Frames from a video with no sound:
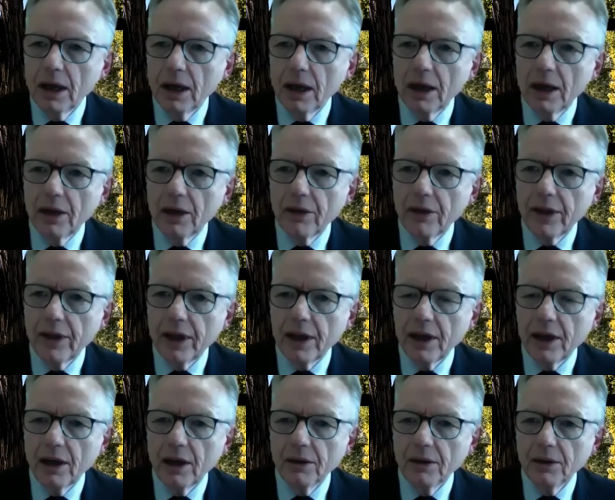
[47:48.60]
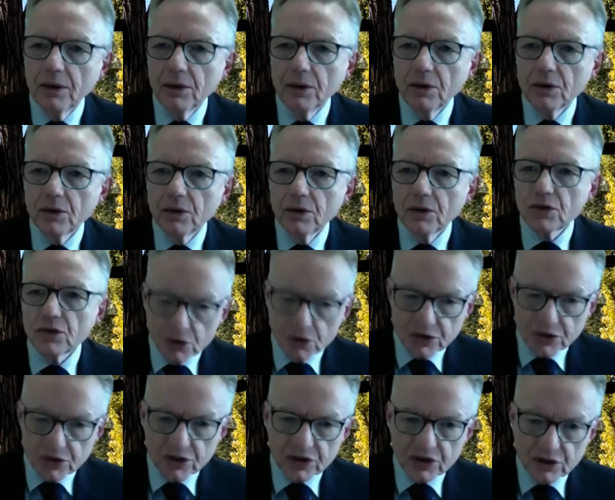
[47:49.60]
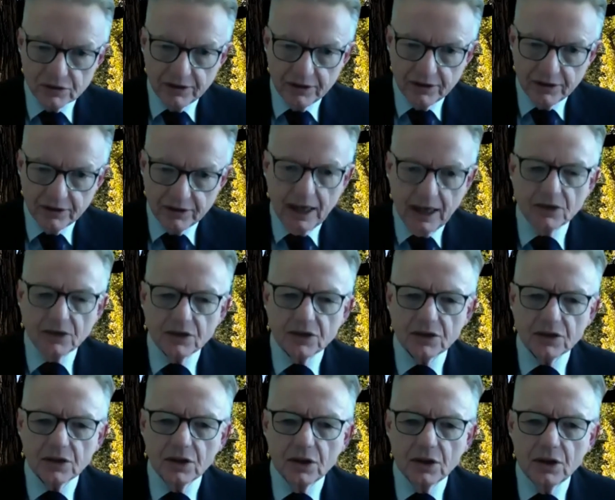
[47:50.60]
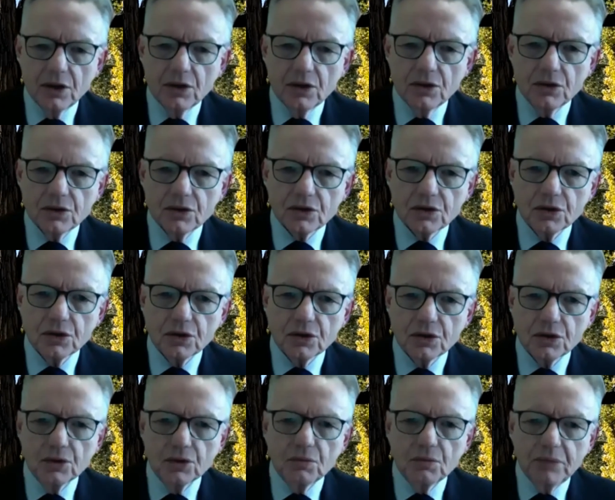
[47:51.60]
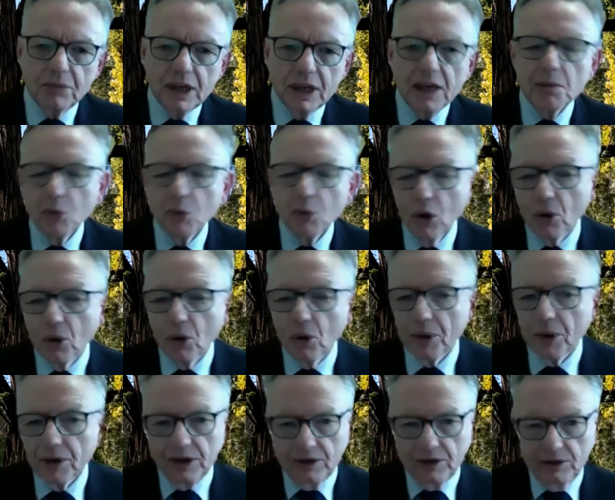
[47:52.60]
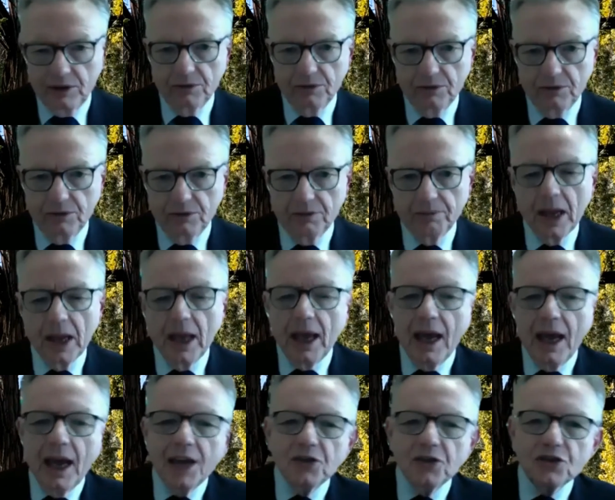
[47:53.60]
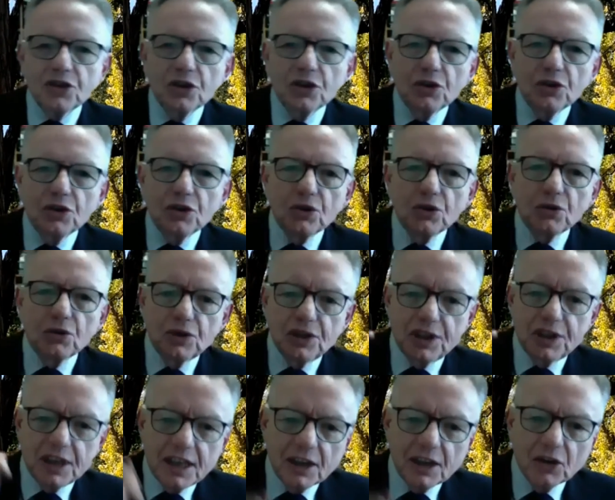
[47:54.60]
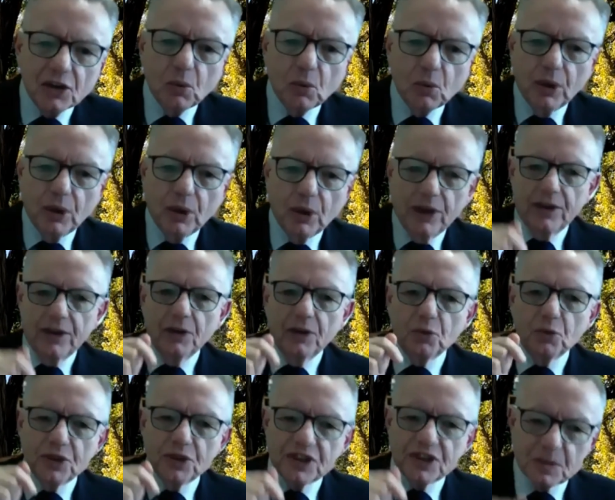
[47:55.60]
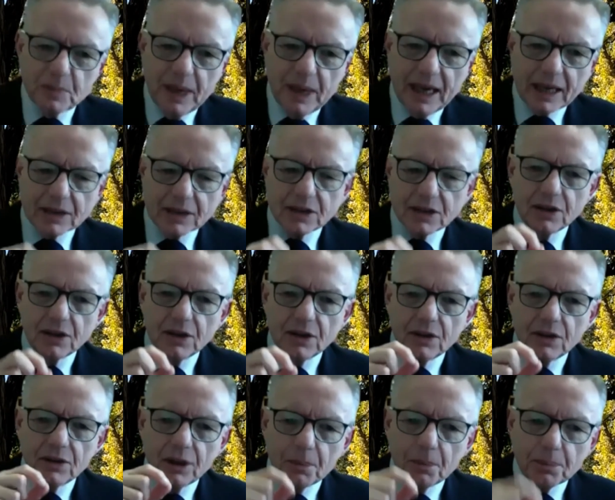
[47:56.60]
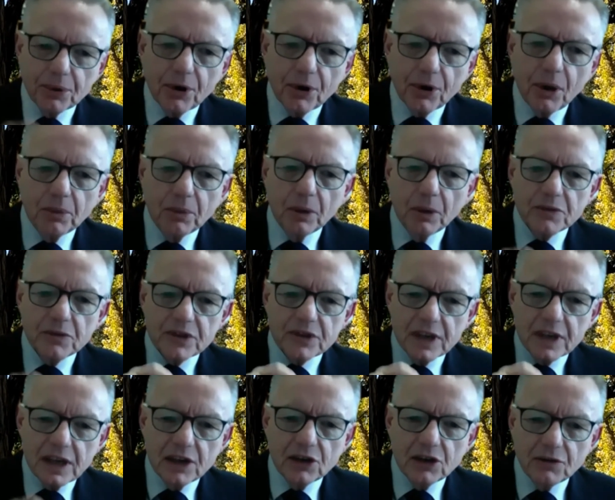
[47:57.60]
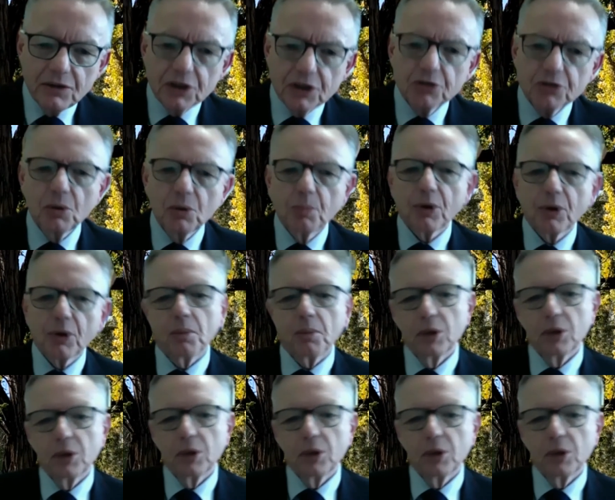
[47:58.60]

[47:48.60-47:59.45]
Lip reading: their sources of finance to be more innovative and to deal with and respect the problems, the individual problems of